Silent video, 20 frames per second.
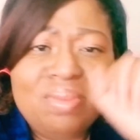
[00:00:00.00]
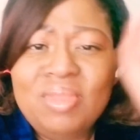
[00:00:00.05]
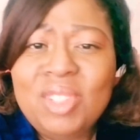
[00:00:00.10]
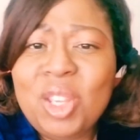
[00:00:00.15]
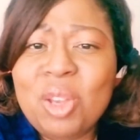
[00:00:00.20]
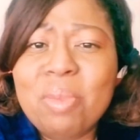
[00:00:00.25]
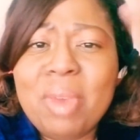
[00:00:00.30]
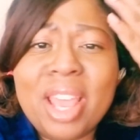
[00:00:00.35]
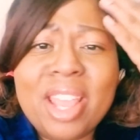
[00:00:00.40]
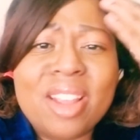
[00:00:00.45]

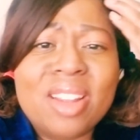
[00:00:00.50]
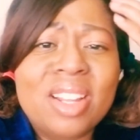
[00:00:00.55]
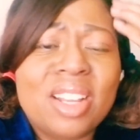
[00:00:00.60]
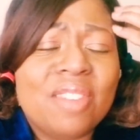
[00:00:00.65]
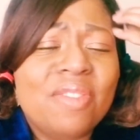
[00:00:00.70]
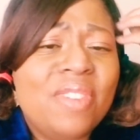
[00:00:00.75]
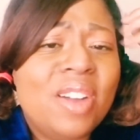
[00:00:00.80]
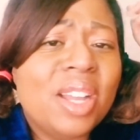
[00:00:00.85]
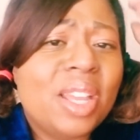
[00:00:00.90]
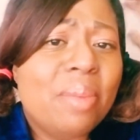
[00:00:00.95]
my hair
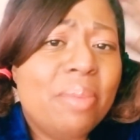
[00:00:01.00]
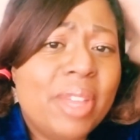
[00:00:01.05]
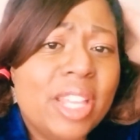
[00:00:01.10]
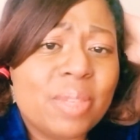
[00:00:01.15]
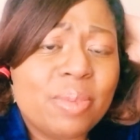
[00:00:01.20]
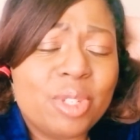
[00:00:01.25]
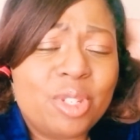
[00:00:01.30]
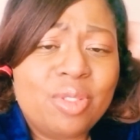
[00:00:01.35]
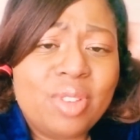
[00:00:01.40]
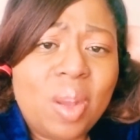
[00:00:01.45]
look a fucking
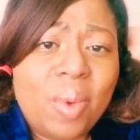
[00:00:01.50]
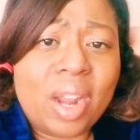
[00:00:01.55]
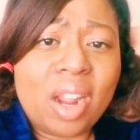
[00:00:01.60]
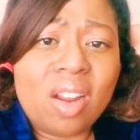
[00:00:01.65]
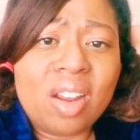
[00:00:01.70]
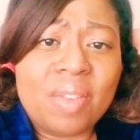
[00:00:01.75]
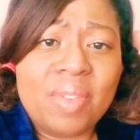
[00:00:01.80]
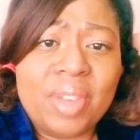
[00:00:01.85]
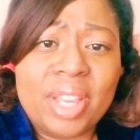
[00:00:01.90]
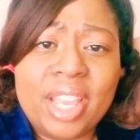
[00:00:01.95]
mess. But you know what?
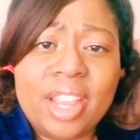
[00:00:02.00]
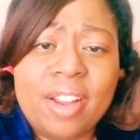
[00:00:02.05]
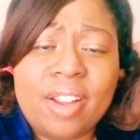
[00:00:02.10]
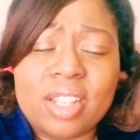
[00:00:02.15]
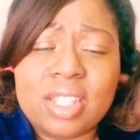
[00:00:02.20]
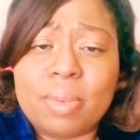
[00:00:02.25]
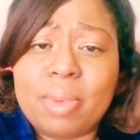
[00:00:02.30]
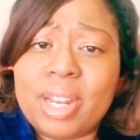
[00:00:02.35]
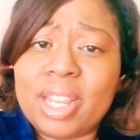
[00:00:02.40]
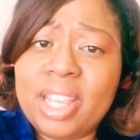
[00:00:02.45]
I don't even care
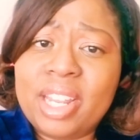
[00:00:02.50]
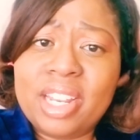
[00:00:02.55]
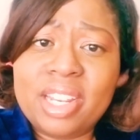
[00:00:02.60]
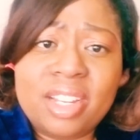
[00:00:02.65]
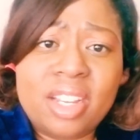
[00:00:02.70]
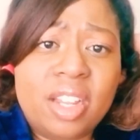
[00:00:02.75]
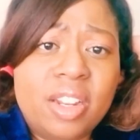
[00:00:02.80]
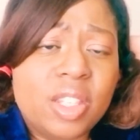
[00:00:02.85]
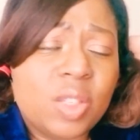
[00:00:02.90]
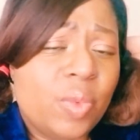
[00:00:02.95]
because I'm going to get
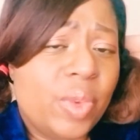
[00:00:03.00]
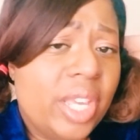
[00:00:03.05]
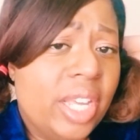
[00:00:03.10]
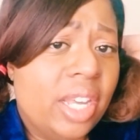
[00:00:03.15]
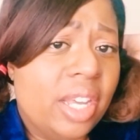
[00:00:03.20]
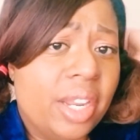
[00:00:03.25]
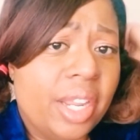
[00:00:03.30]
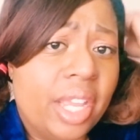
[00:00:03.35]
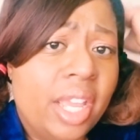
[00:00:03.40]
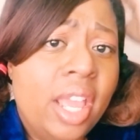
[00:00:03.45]
it done this
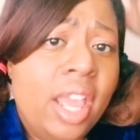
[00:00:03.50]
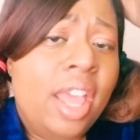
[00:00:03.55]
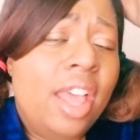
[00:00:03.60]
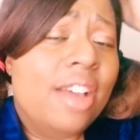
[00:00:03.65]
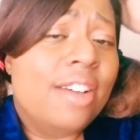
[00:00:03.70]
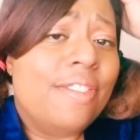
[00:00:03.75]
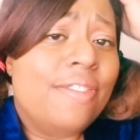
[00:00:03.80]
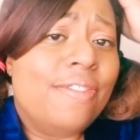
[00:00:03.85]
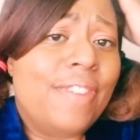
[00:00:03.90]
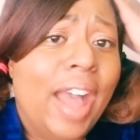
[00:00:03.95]
week, honey.
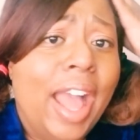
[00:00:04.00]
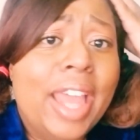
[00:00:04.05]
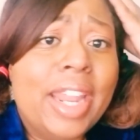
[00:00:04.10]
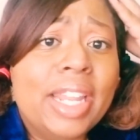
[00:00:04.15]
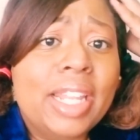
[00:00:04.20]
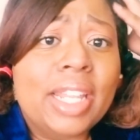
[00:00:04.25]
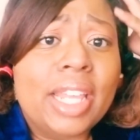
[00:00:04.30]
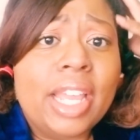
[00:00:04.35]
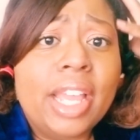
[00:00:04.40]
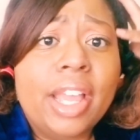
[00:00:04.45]

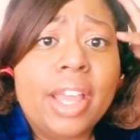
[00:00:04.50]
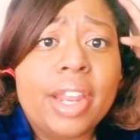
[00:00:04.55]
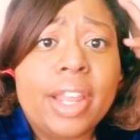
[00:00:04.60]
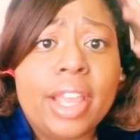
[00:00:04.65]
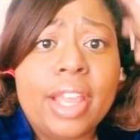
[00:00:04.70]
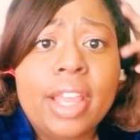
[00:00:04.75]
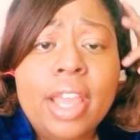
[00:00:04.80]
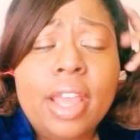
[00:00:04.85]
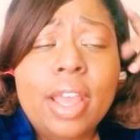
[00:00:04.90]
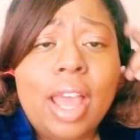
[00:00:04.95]
Finally,
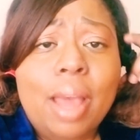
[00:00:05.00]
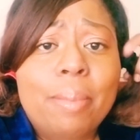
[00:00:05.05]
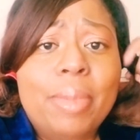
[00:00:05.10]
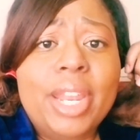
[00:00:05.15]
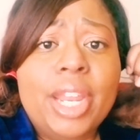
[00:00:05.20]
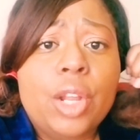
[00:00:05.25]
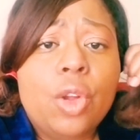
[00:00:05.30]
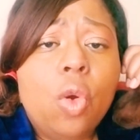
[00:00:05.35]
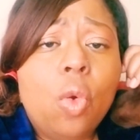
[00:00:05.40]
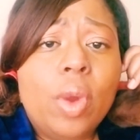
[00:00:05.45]
honey.
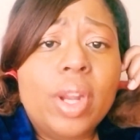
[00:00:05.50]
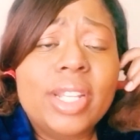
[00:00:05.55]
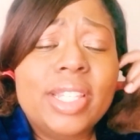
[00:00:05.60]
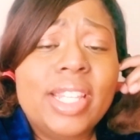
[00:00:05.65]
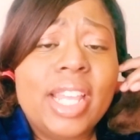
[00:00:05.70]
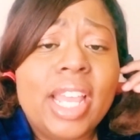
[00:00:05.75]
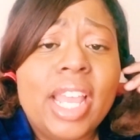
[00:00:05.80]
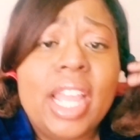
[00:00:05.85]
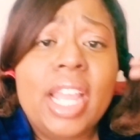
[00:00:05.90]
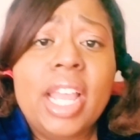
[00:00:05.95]
Been in
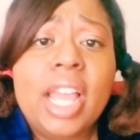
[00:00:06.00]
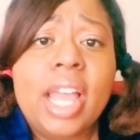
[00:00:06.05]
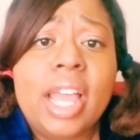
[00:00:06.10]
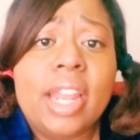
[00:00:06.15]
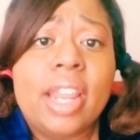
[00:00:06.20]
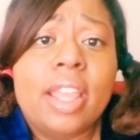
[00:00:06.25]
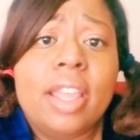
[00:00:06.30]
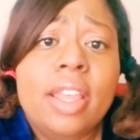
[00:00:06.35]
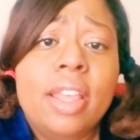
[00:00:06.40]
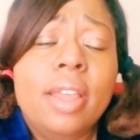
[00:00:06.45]
quarantine,
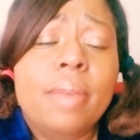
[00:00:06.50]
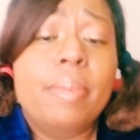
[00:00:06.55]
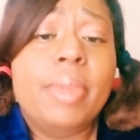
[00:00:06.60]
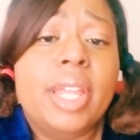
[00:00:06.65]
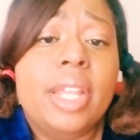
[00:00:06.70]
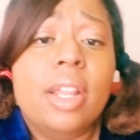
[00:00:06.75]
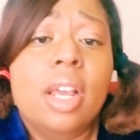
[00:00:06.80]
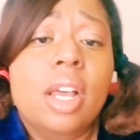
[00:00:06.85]
honey. Been